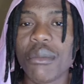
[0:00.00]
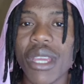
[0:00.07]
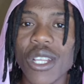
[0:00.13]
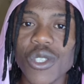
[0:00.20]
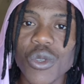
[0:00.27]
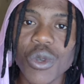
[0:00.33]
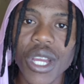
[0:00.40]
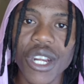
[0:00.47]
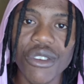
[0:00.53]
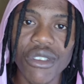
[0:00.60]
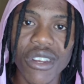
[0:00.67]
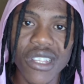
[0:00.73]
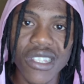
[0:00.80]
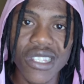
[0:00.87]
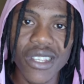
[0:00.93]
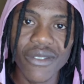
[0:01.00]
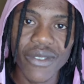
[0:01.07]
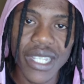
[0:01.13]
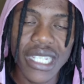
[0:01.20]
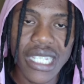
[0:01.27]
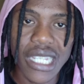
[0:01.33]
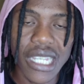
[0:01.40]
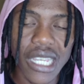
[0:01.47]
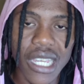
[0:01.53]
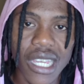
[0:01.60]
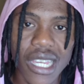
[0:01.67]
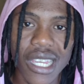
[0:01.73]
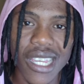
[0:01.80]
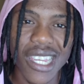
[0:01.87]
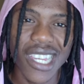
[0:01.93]
Isn't it like an, isn't
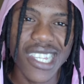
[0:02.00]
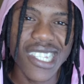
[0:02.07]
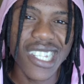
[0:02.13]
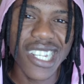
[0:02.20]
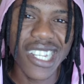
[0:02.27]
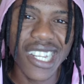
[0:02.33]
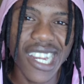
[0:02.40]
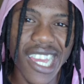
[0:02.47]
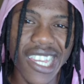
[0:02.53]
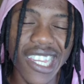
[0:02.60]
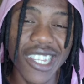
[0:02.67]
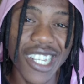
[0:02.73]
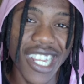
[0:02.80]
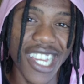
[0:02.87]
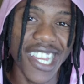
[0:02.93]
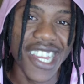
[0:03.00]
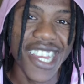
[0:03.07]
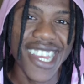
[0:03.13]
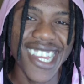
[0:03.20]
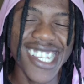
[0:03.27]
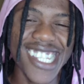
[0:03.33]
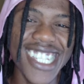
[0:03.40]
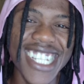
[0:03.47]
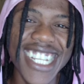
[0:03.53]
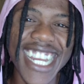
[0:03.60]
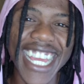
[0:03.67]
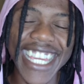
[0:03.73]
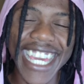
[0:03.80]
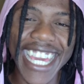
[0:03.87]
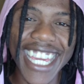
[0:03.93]
it a gain? Or isn't it
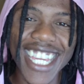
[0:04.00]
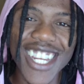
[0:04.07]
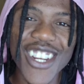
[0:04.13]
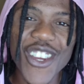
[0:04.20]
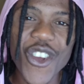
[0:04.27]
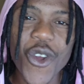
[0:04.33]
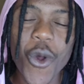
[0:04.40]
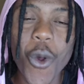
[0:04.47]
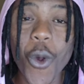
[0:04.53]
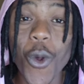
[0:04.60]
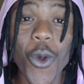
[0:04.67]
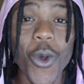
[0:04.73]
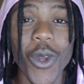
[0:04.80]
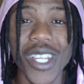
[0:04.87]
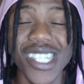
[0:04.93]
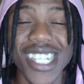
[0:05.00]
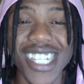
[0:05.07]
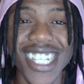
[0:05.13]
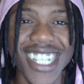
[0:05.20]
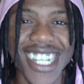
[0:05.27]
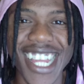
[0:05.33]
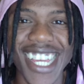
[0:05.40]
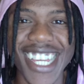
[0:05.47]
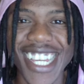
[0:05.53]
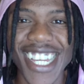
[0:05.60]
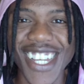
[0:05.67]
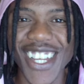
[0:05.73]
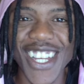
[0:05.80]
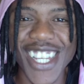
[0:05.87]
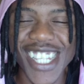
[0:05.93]
like, is it a gain or a loss?
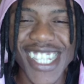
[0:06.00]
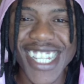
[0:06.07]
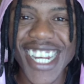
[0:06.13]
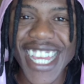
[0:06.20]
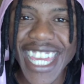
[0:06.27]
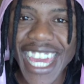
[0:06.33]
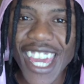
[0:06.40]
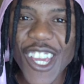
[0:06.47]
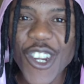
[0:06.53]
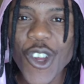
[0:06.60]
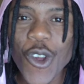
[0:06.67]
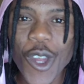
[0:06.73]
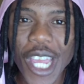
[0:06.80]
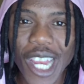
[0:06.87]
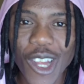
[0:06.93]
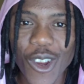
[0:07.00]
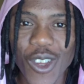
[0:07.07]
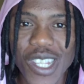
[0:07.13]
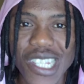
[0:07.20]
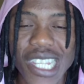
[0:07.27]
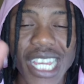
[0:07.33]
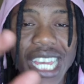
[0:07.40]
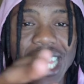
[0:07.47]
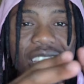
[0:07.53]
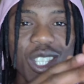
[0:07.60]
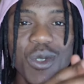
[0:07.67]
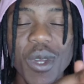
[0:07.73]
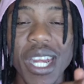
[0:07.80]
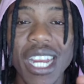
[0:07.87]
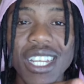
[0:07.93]
That's what I need you guys to comment down
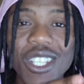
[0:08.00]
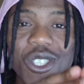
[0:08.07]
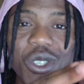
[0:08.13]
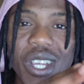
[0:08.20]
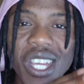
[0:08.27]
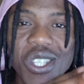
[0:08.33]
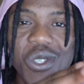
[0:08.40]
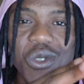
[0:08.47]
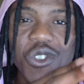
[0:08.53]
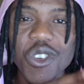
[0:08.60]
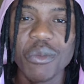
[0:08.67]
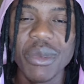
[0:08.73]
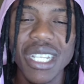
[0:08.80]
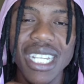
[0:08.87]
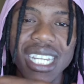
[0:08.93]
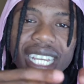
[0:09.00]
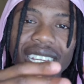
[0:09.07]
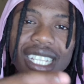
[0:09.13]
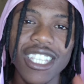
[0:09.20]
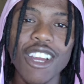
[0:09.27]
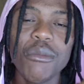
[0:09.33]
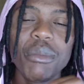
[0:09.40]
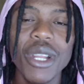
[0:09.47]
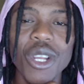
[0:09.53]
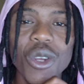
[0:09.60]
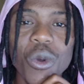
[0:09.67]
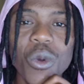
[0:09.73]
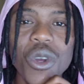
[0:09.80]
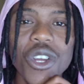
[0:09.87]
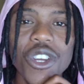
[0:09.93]
below on my comment section.
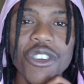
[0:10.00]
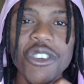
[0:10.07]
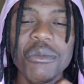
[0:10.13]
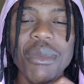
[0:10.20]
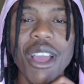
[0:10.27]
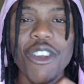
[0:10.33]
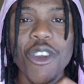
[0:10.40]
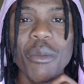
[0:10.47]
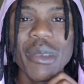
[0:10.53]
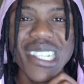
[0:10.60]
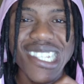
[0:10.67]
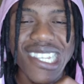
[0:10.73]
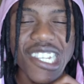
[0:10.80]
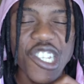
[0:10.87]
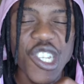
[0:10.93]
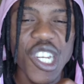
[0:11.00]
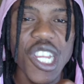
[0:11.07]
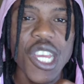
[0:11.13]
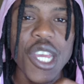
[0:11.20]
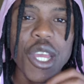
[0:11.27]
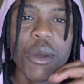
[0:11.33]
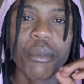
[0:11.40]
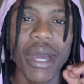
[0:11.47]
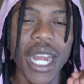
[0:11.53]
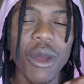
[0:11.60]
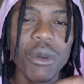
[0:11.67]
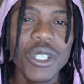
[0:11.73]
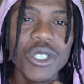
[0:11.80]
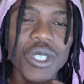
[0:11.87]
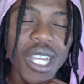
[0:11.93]
But I want you guys to understand that
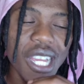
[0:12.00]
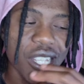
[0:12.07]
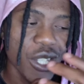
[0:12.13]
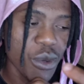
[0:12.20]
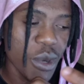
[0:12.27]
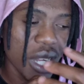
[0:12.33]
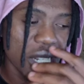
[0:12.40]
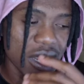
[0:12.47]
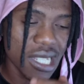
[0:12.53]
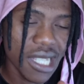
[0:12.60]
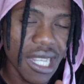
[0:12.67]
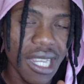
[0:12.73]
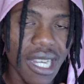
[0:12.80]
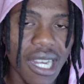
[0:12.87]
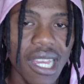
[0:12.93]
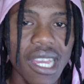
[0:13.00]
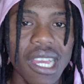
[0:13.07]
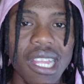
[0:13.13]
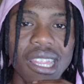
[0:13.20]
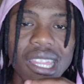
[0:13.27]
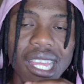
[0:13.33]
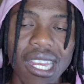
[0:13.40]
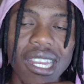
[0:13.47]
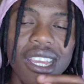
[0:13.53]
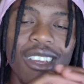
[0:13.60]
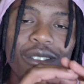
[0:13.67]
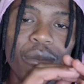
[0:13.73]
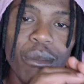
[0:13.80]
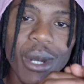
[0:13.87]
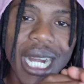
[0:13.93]
if price gives us an
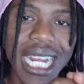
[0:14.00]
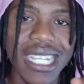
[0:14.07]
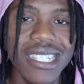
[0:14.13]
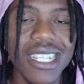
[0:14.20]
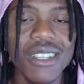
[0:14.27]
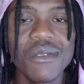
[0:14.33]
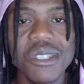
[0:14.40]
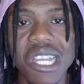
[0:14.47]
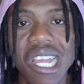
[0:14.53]
impulsive move to the